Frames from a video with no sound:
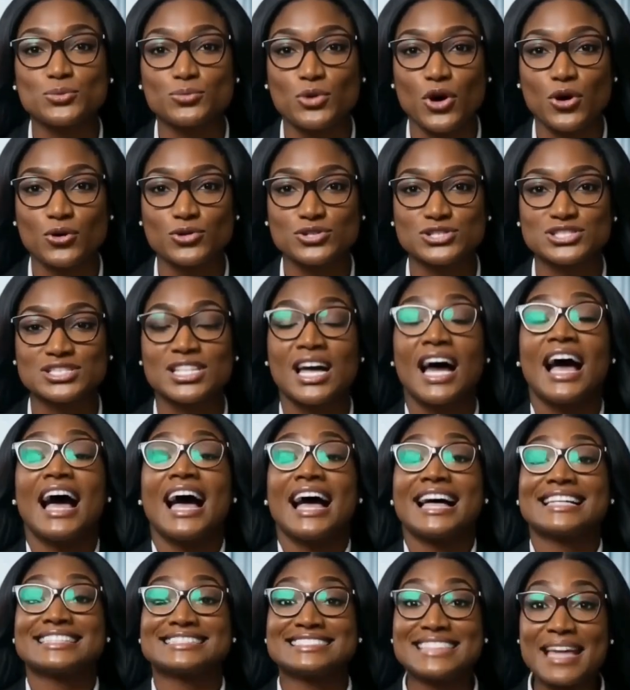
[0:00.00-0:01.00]
post,
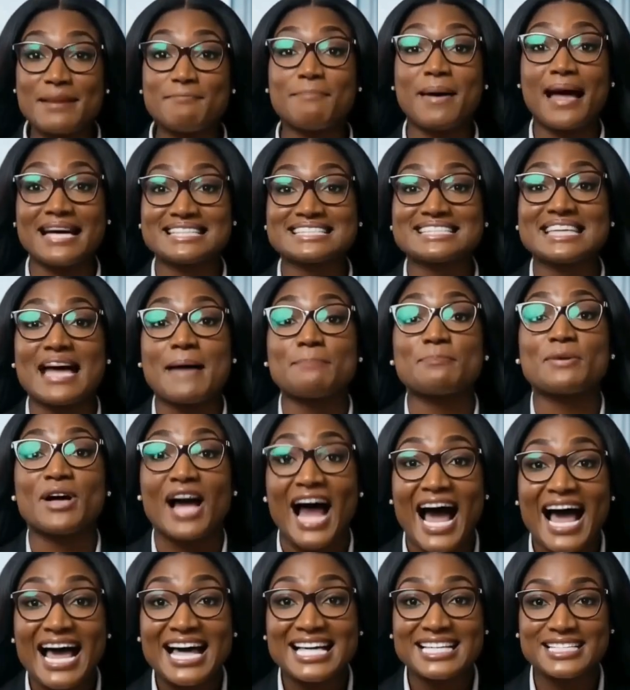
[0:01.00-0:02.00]
a step-by-step
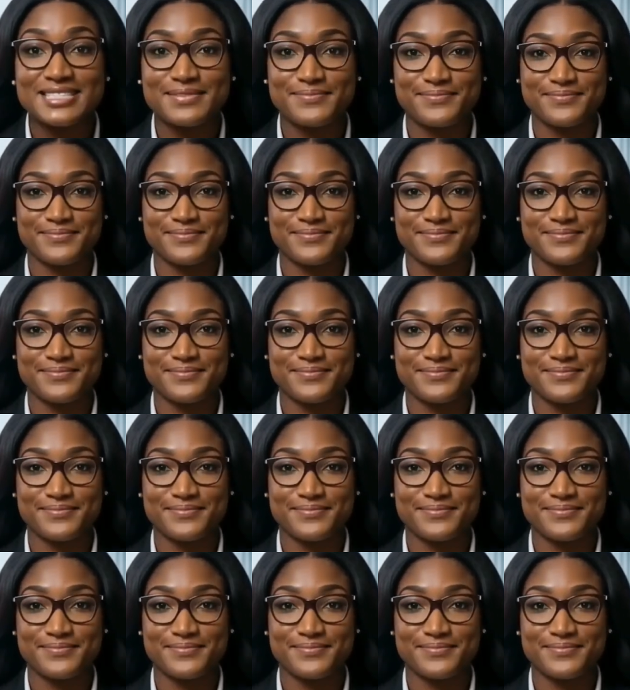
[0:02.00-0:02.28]
guide.